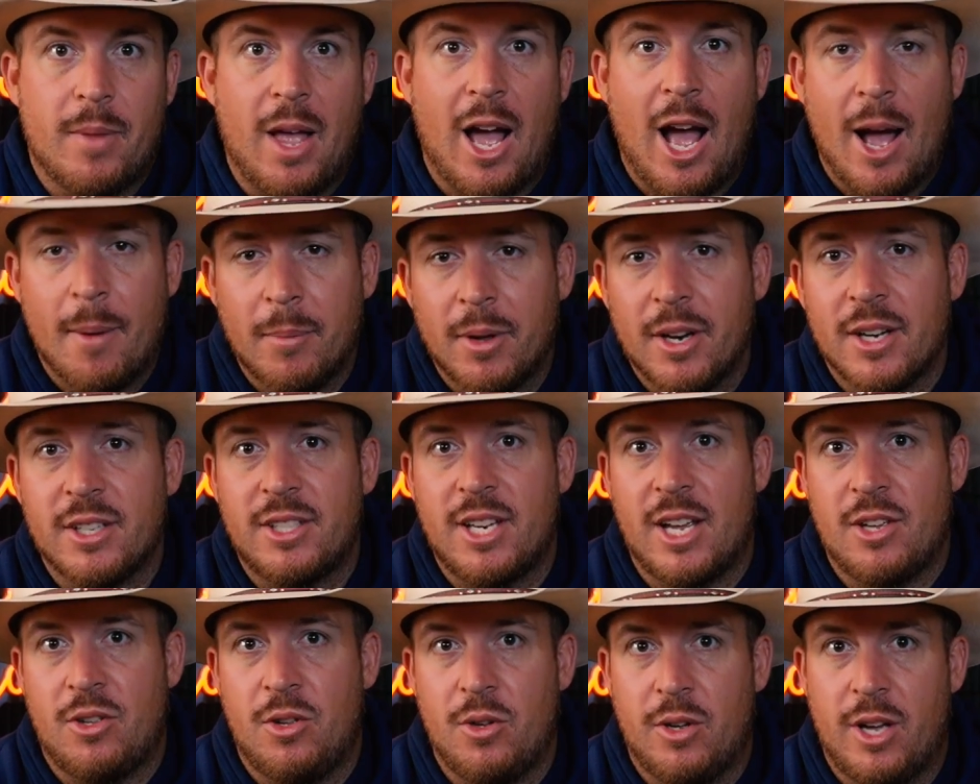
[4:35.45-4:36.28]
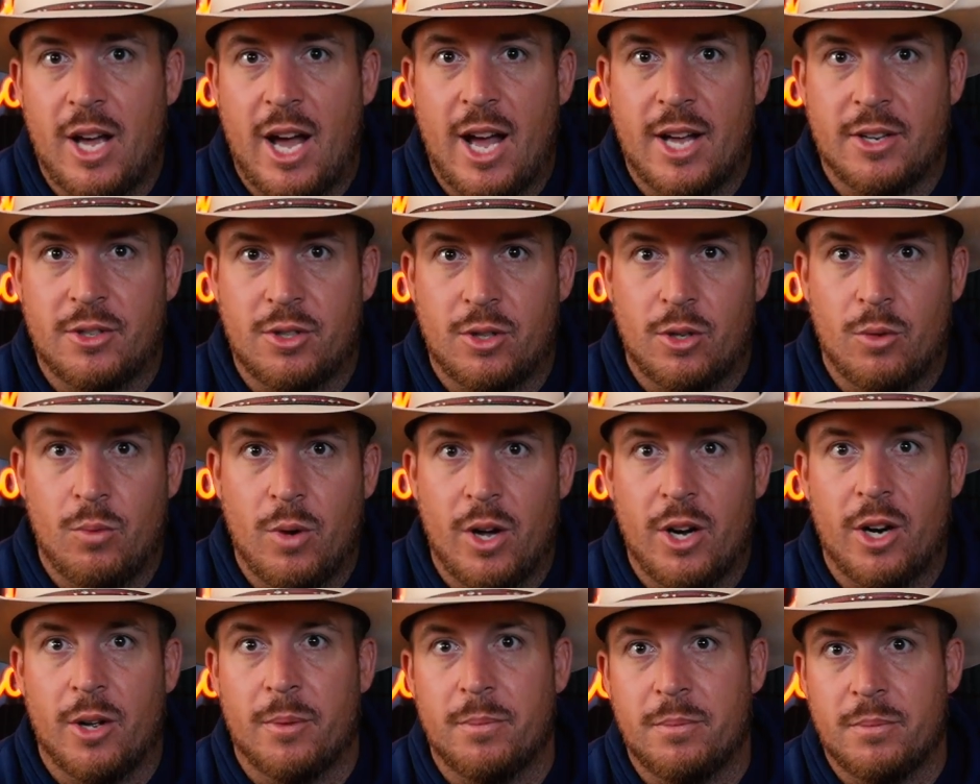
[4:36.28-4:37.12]
I'm going to take you guys through
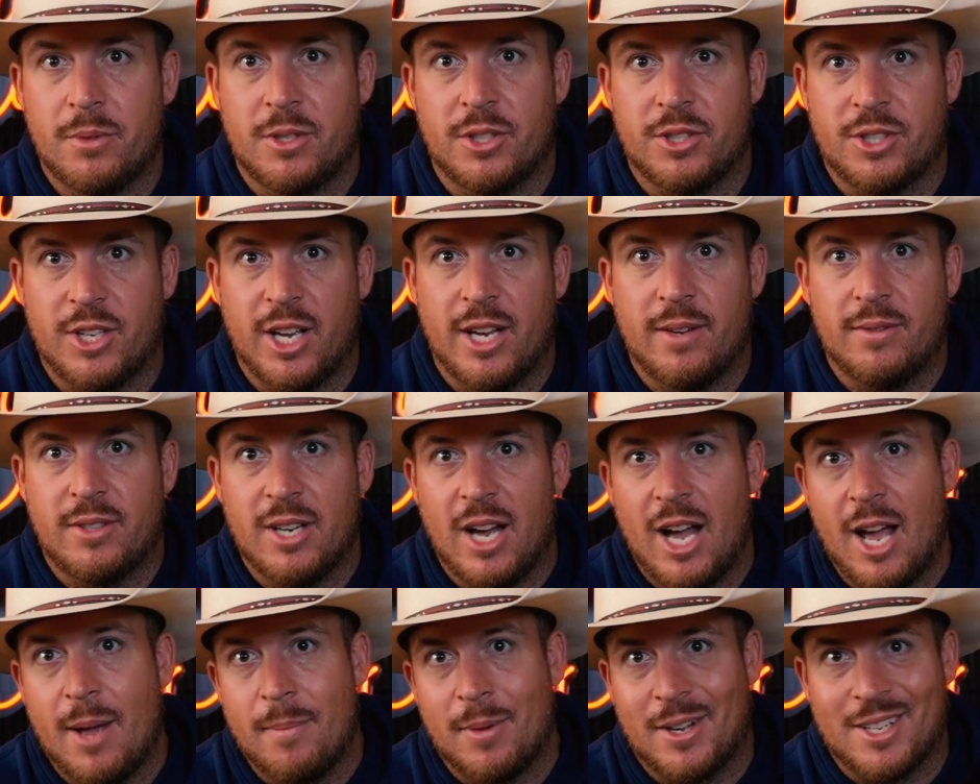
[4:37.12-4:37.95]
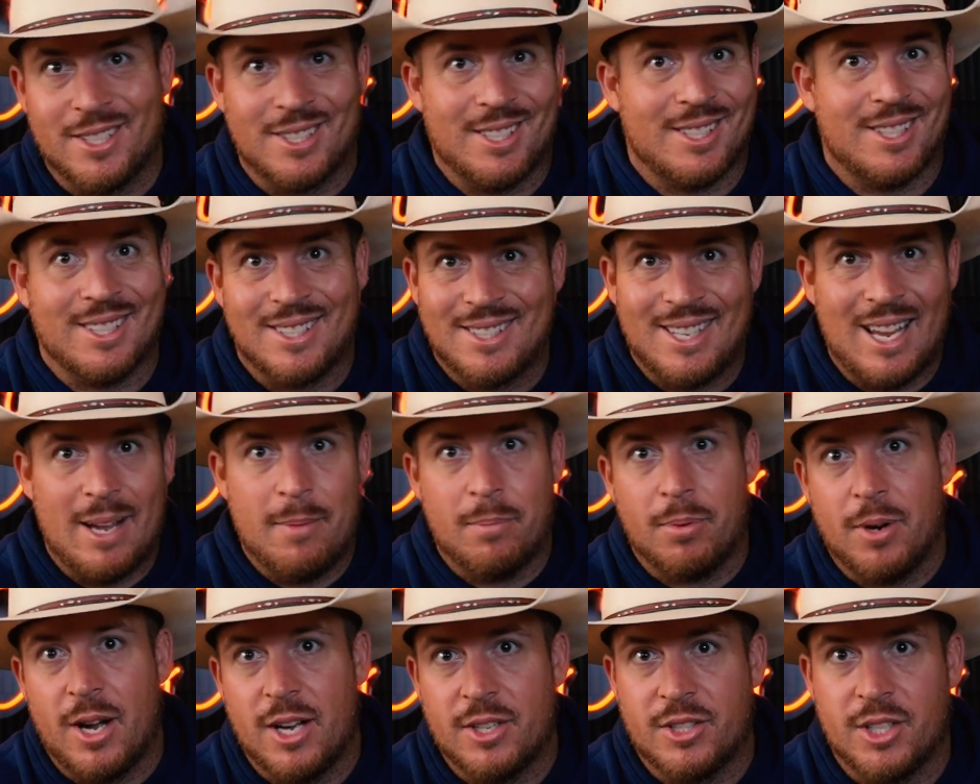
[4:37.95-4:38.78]
one of them to save time because it's the same
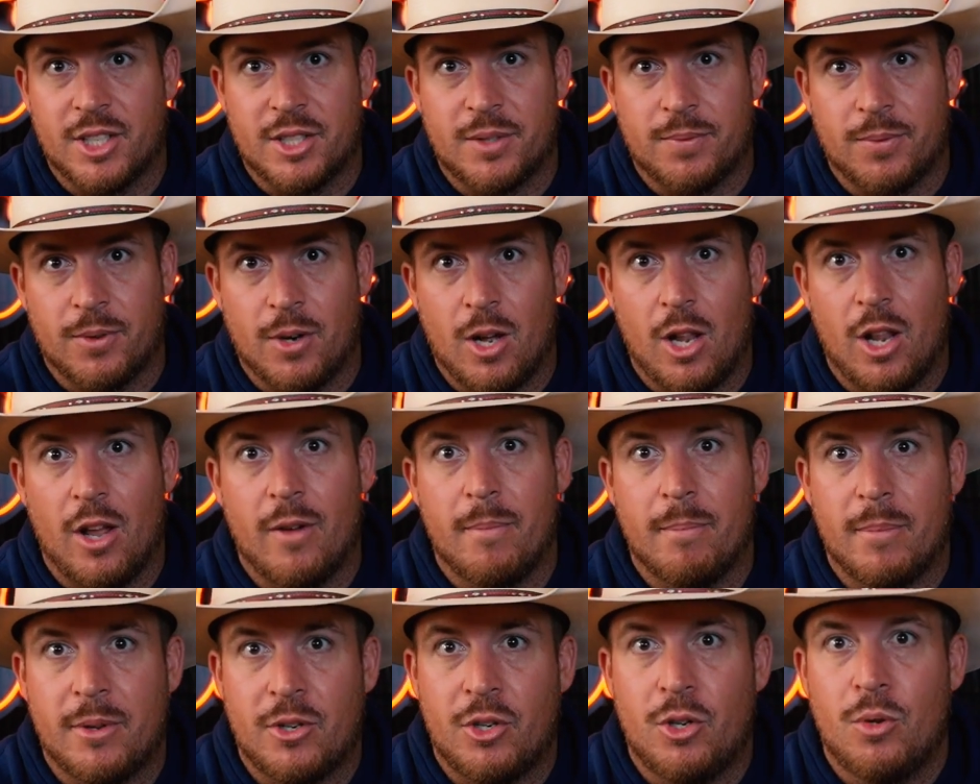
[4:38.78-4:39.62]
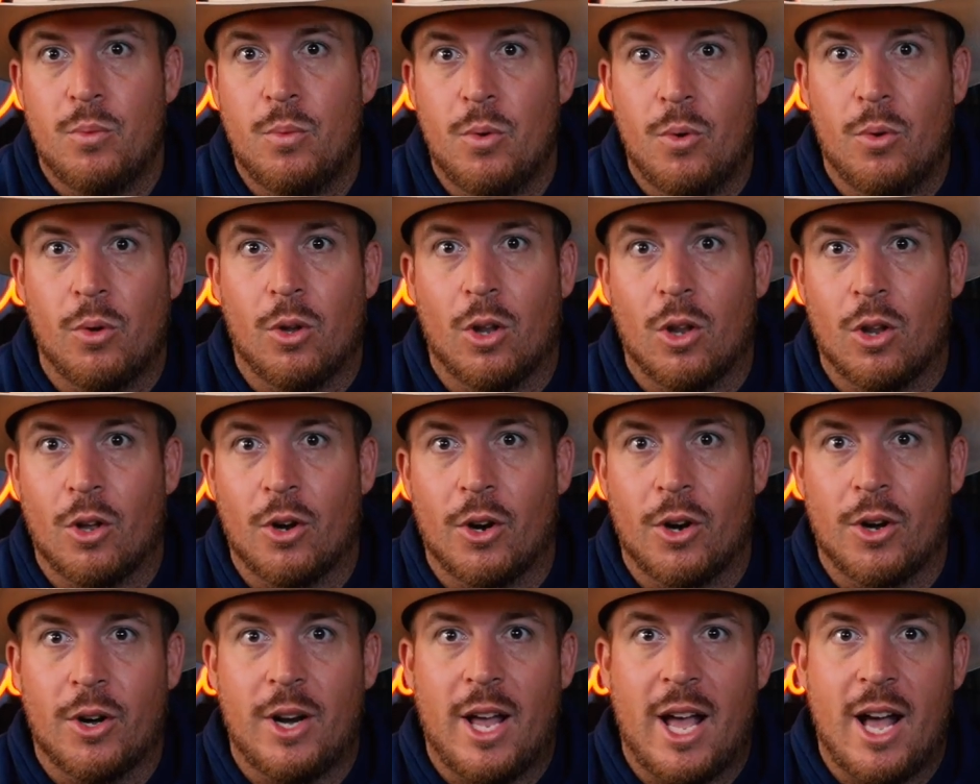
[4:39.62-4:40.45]
process for all of them, but you will
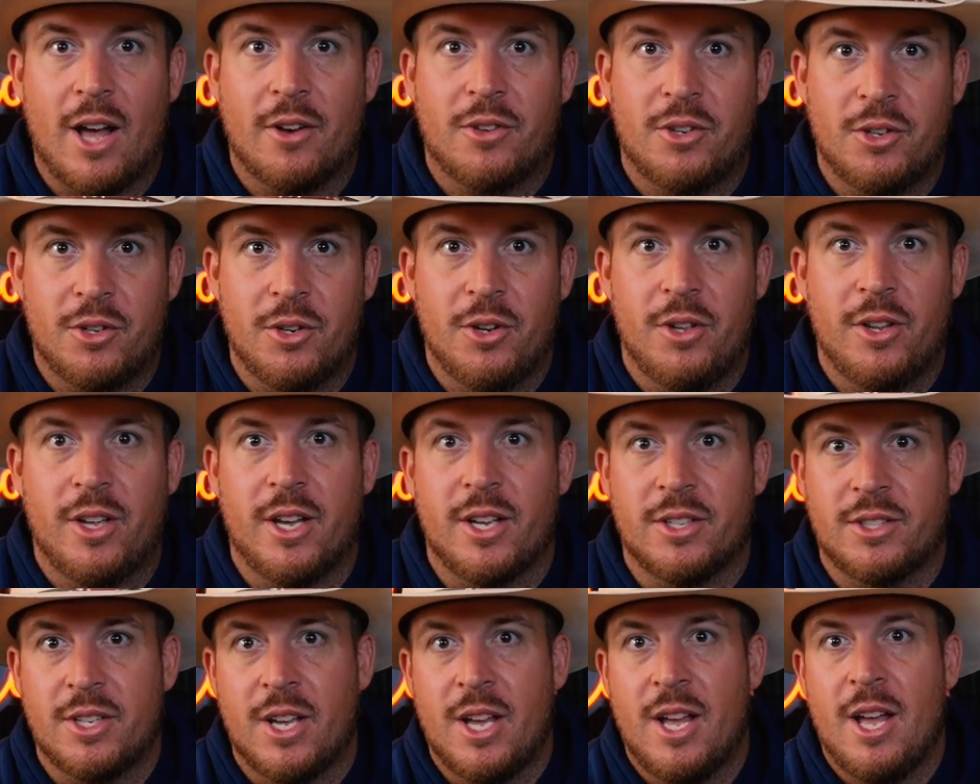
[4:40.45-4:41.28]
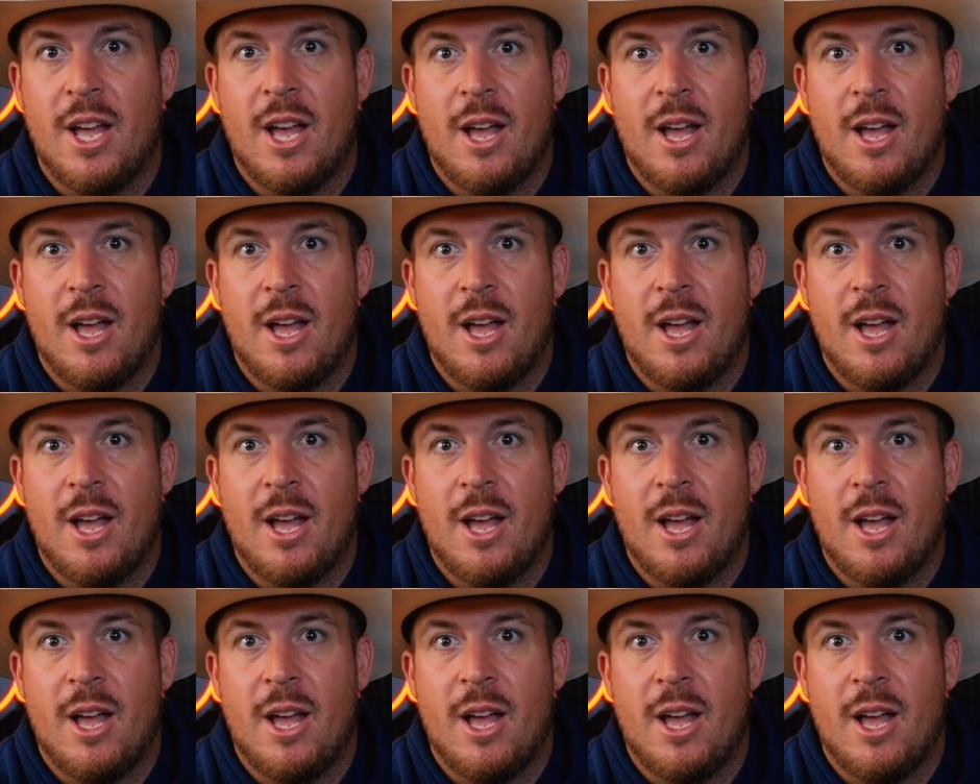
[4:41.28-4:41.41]
learn how to do this